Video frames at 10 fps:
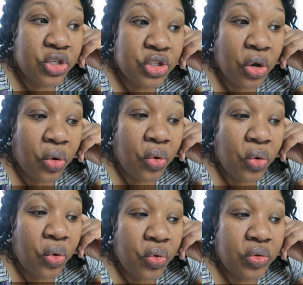
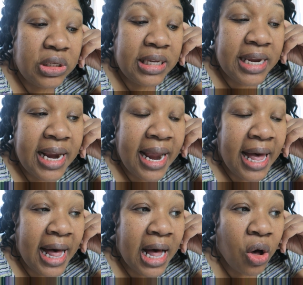So
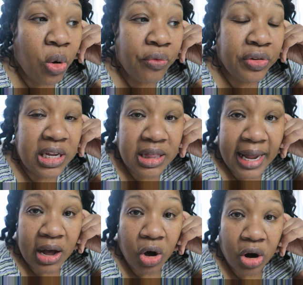yeah, hopefully
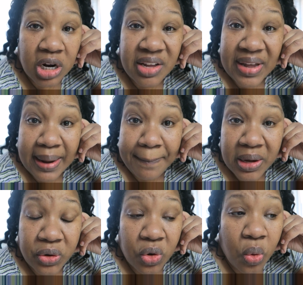they are of a
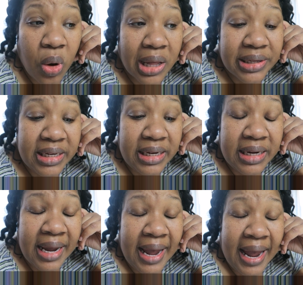better quality.